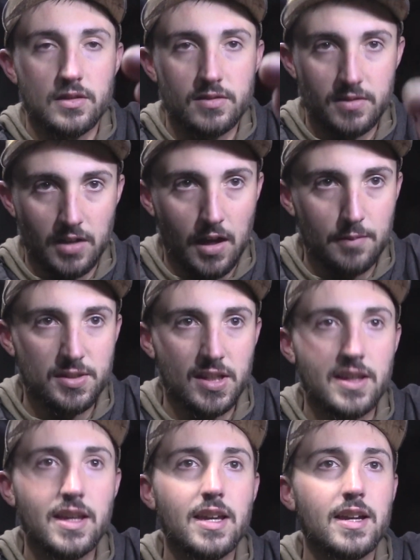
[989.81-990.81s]
stops
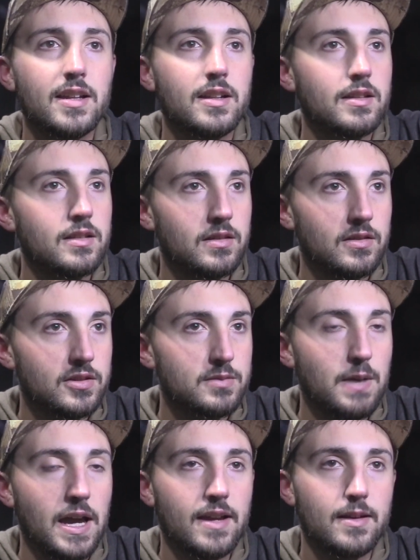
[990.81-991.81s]
again, looks
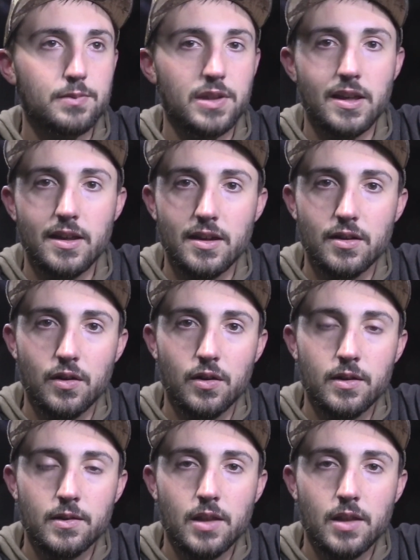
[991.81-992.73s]
back up the hill,